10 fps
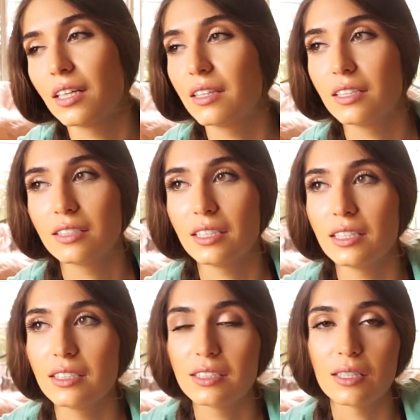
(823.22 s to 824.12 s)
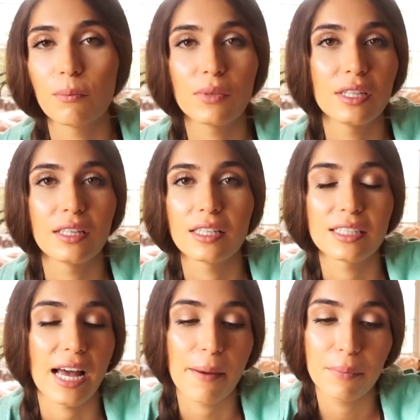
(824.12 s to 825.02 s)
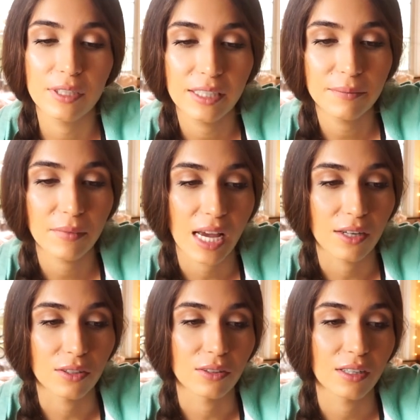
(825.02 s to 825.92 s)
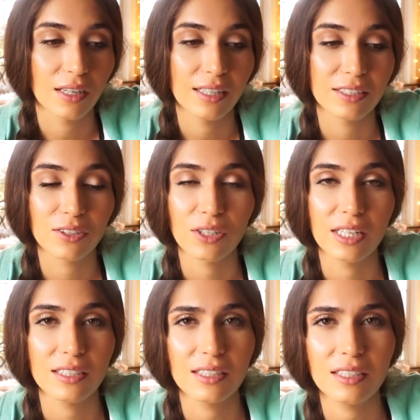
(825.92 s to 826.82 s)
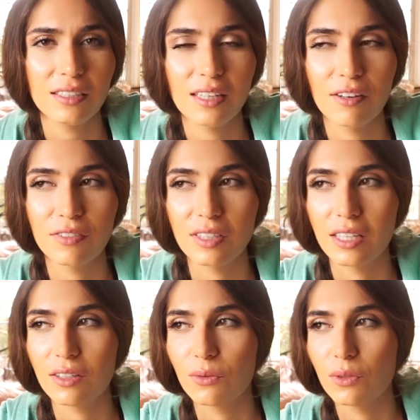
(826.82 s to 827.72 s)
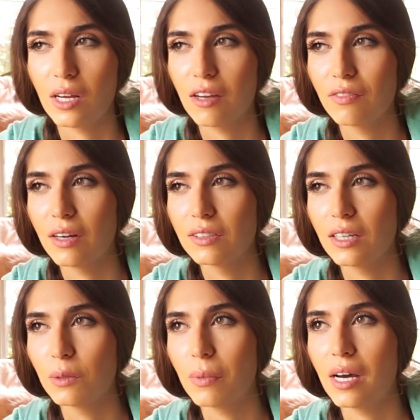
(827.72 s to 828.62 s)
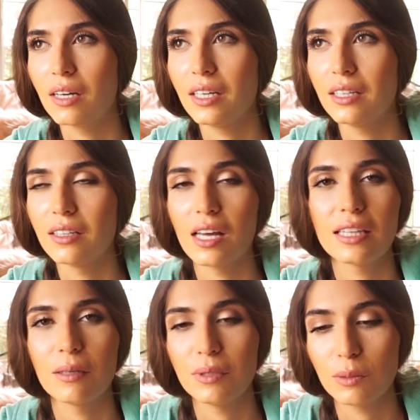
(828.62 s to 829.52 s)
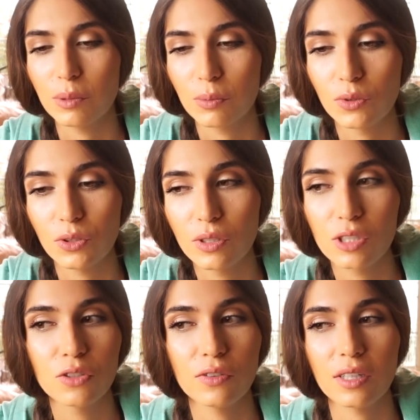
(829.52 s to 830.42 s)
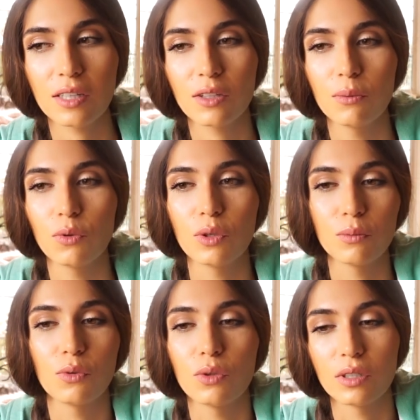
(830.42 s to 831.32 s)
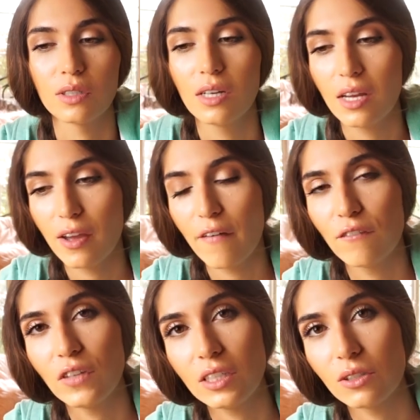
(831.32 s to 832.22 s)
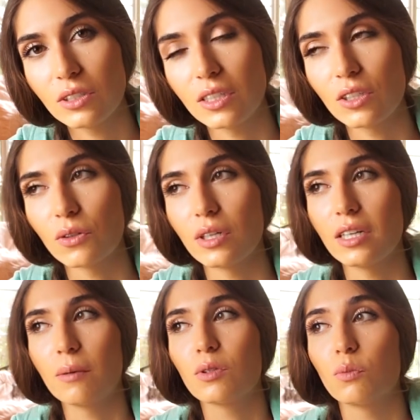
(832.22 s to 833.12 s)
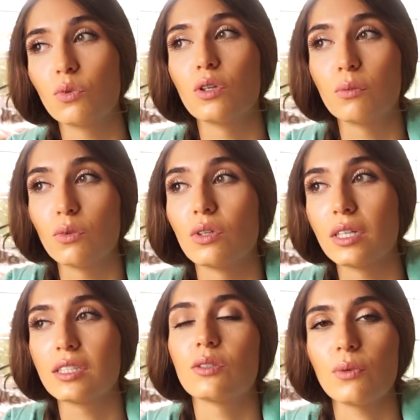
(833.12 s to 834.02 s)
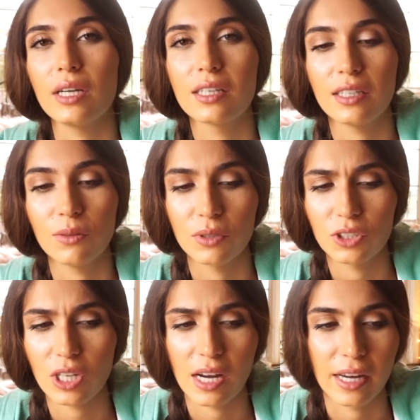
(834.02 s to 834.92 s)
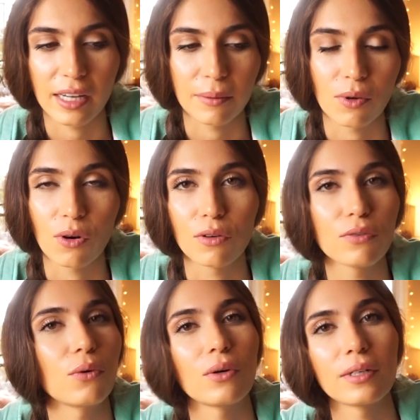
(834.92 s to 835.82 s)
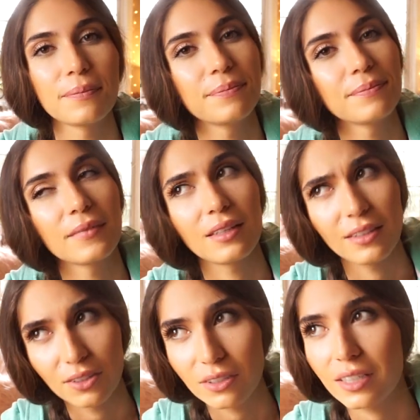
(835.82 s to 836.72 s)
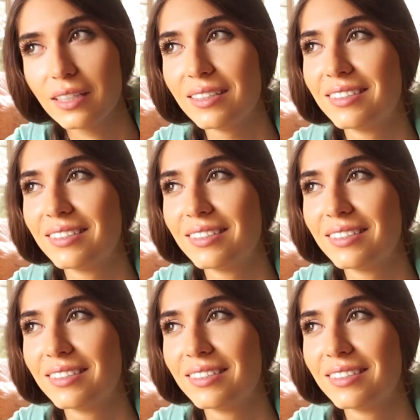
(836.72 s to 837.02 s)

that this is something that's happening. I don't, it's crazy. I feel like when I found out about it, not that many people knew. I just feel like the more and more videos that are going up, the more and more it's awakening, which I'm all for, literally.